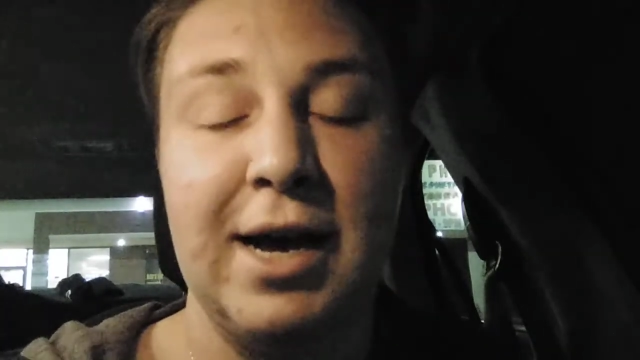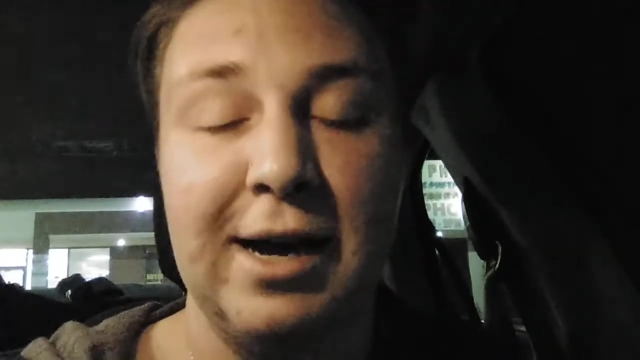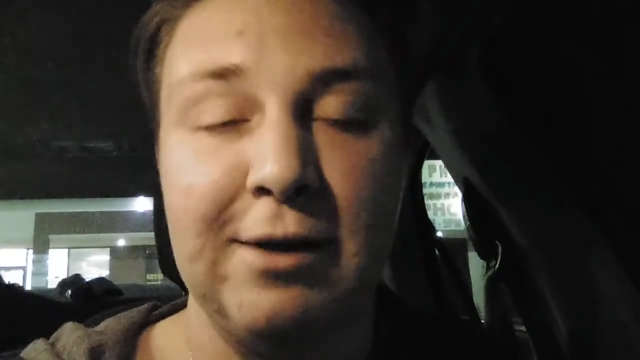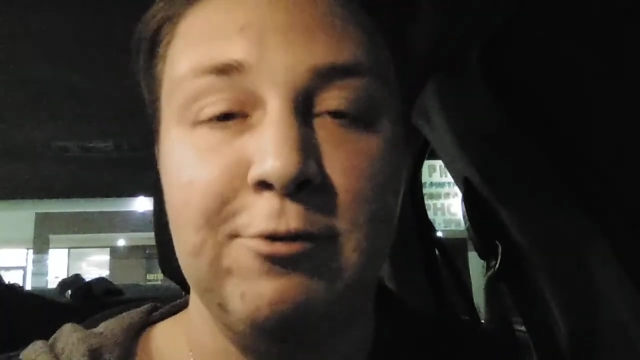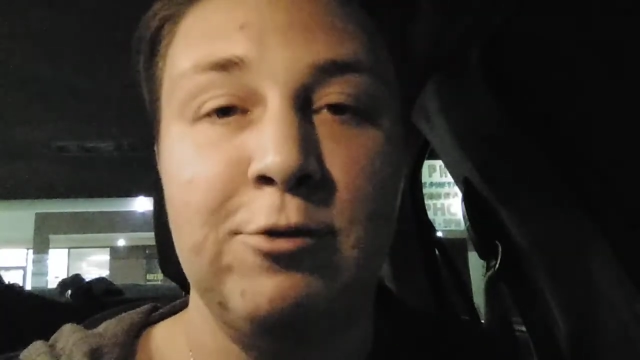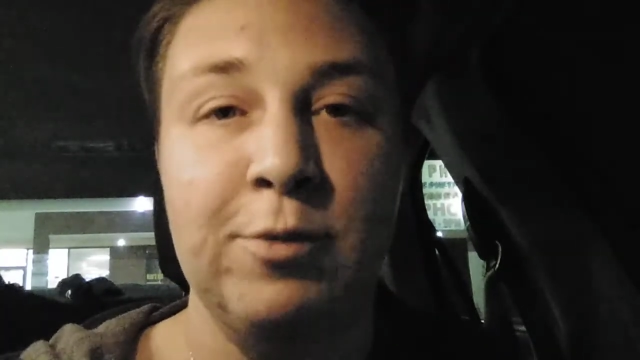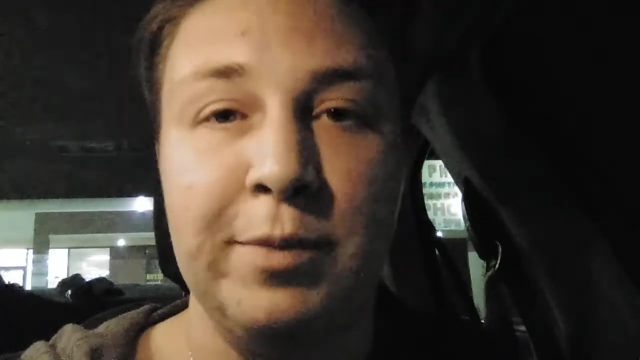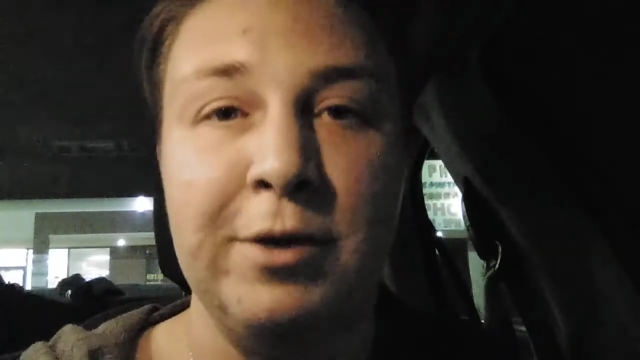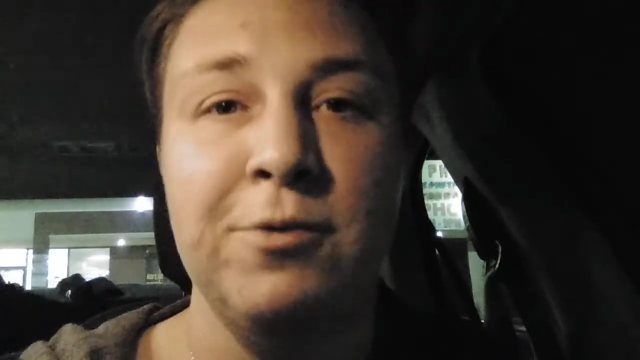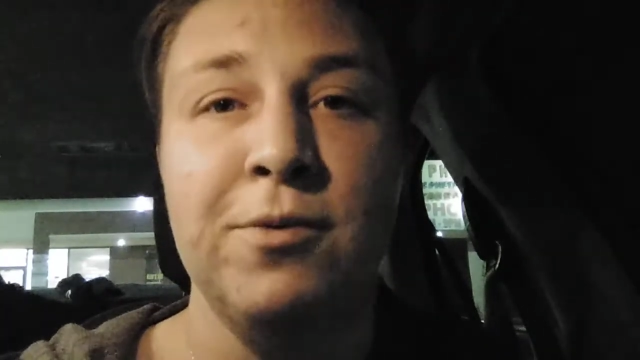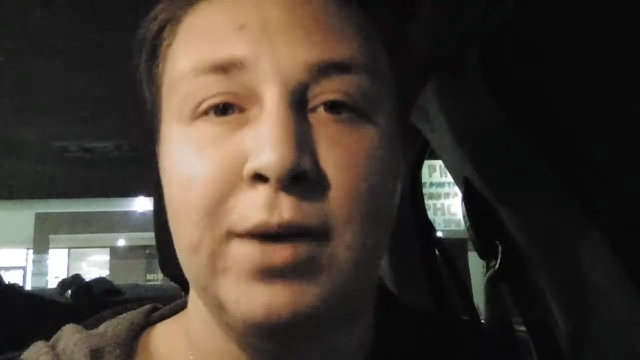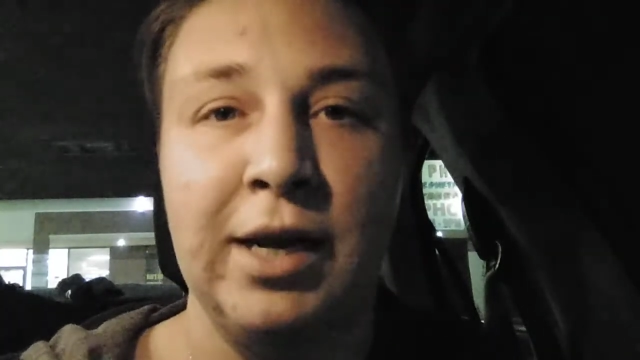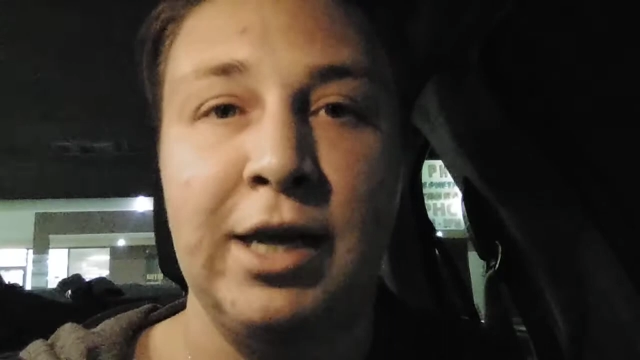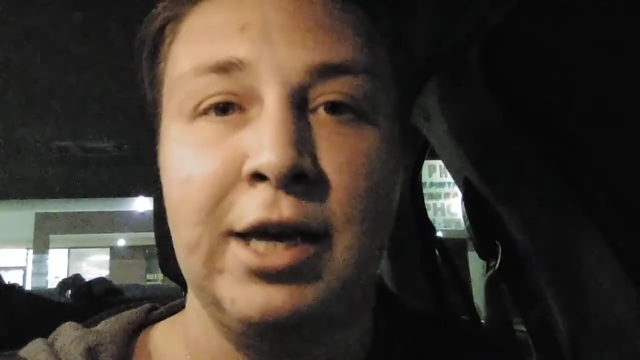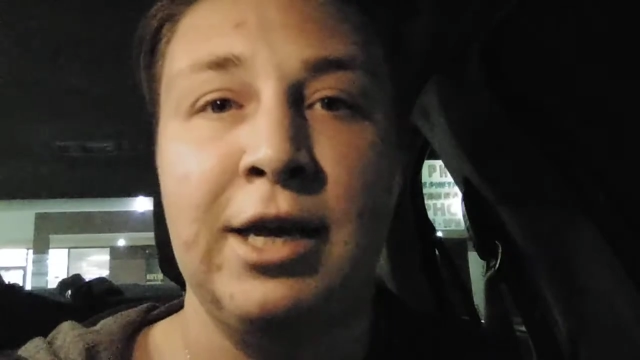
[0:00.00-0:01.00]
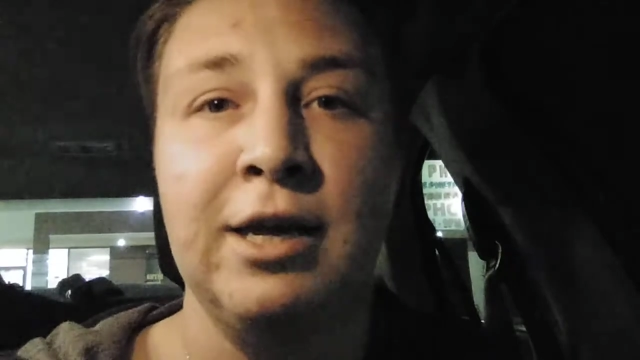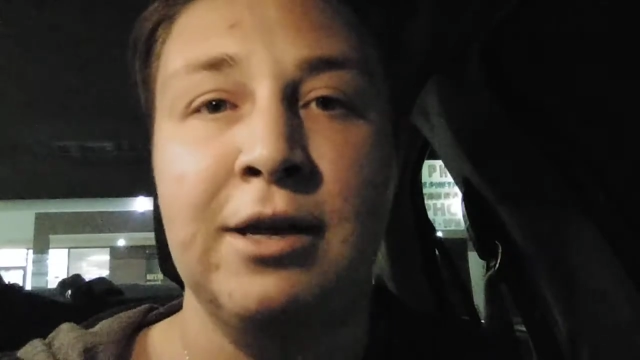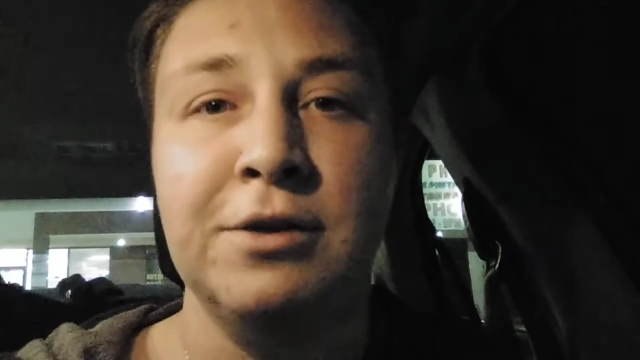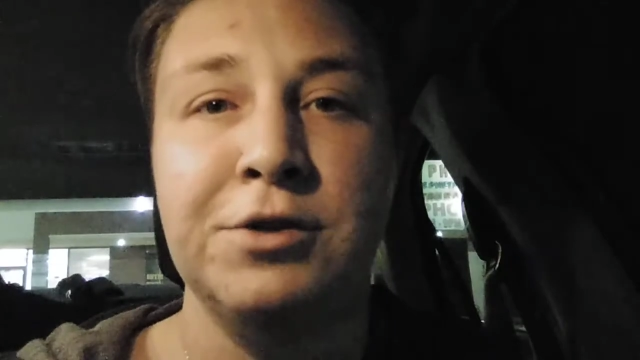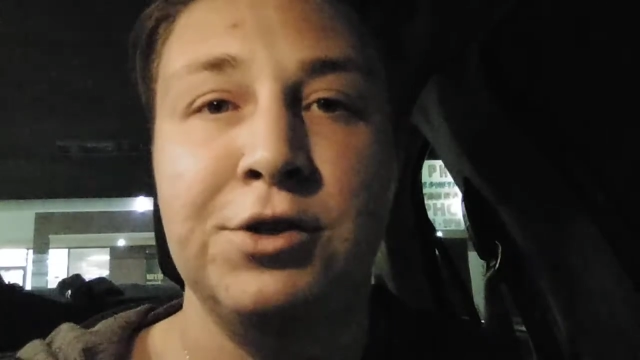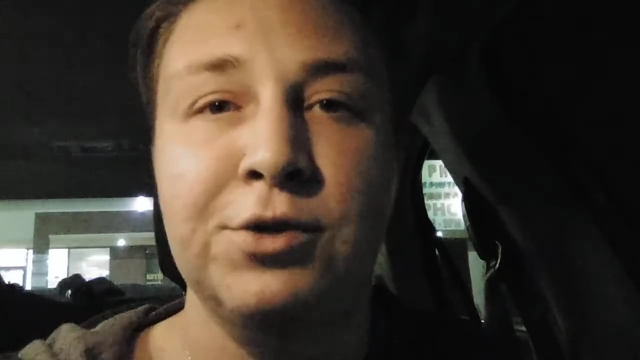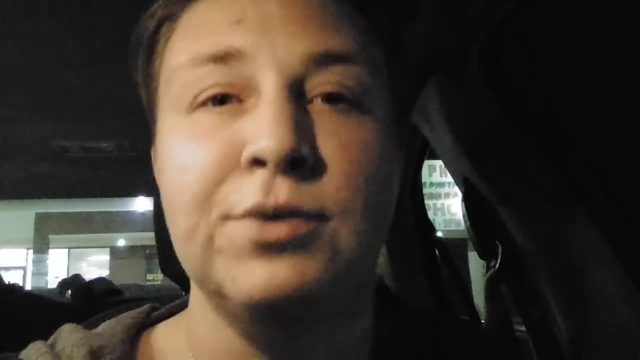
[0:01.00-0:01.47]
I will be
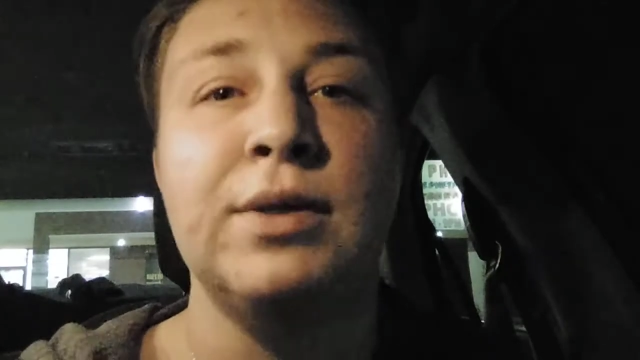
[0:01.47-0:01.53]
ready to